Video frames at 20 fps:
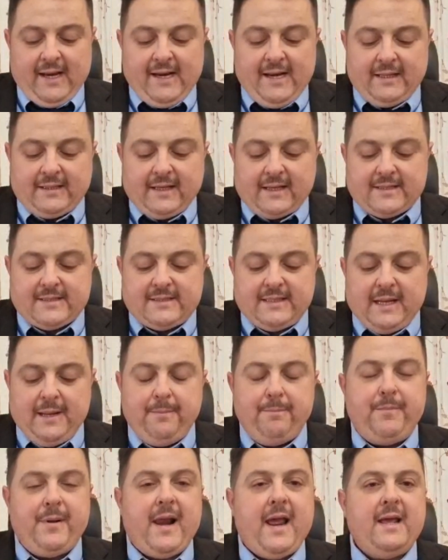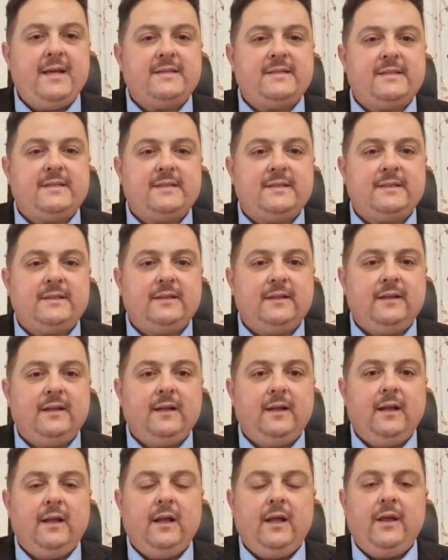Let us embrace
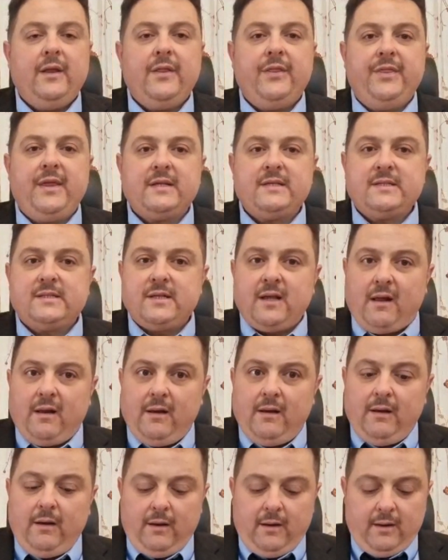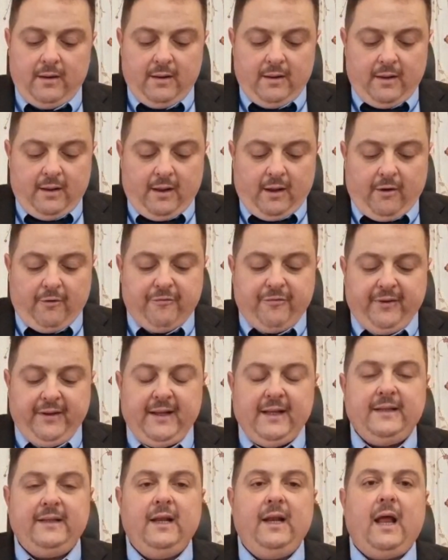the soul of
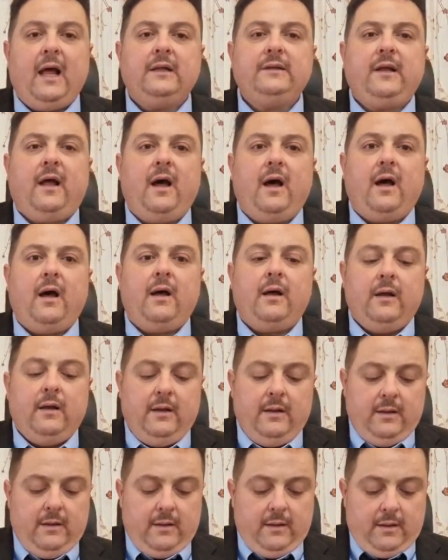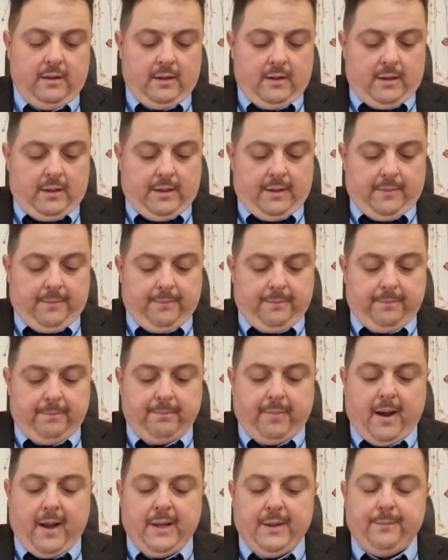Eid al-Adha
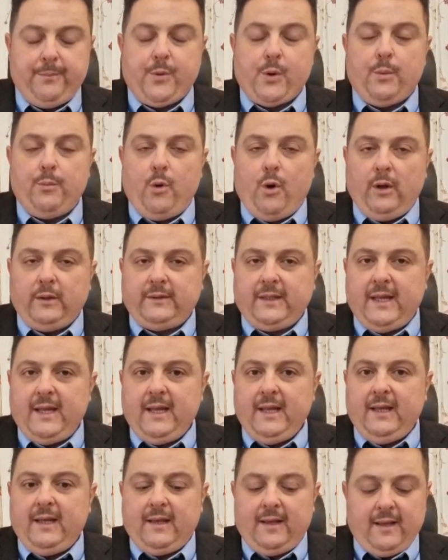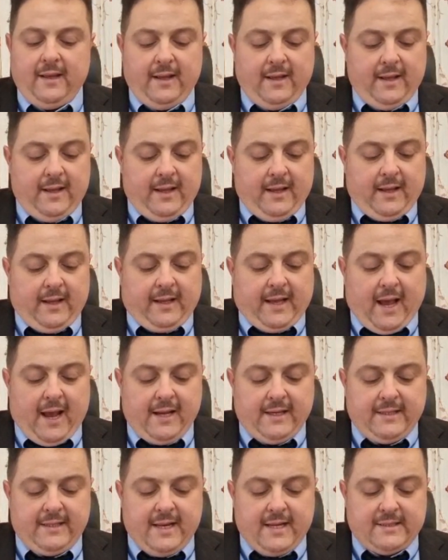by promoting
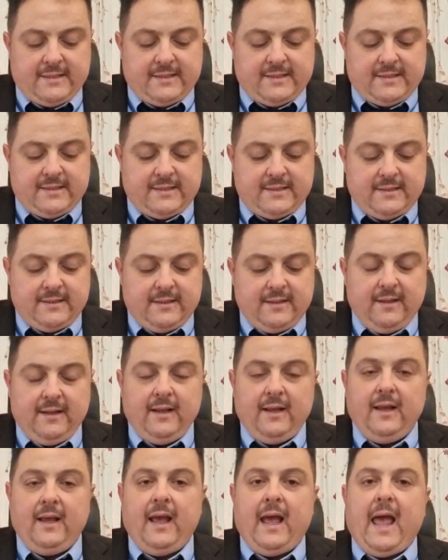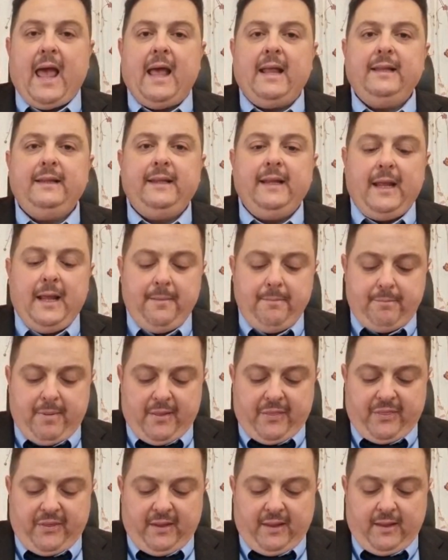kindness and
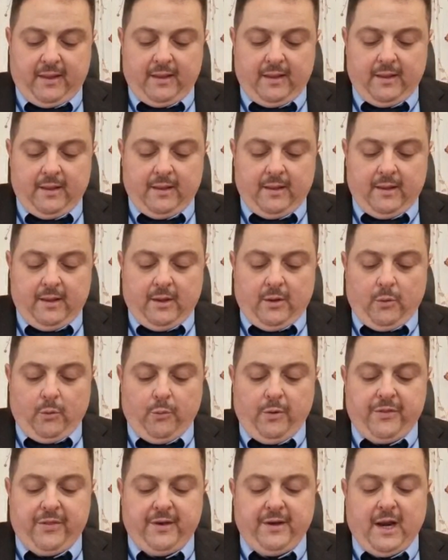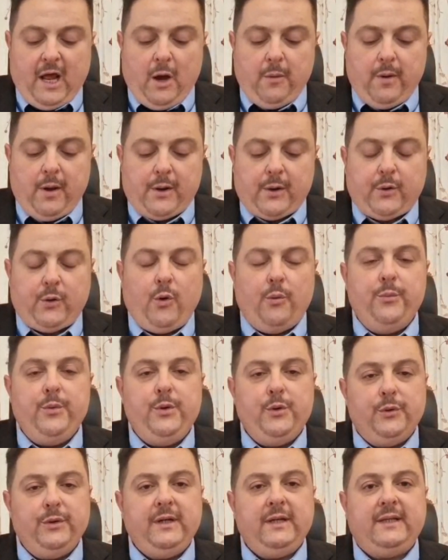empathy within our
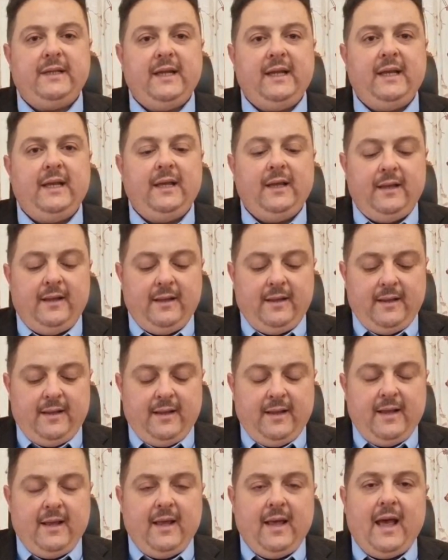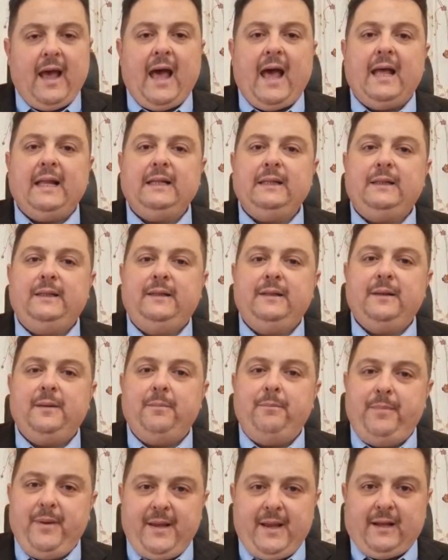community and
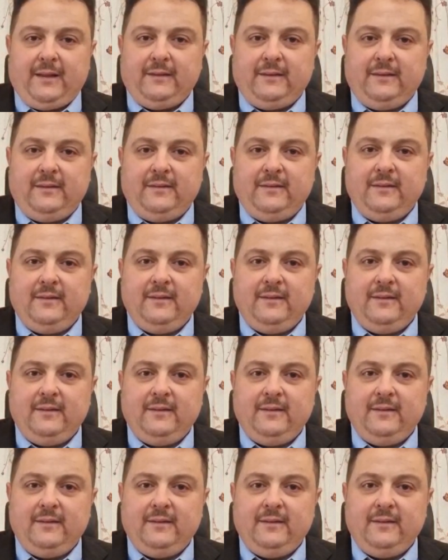beyond.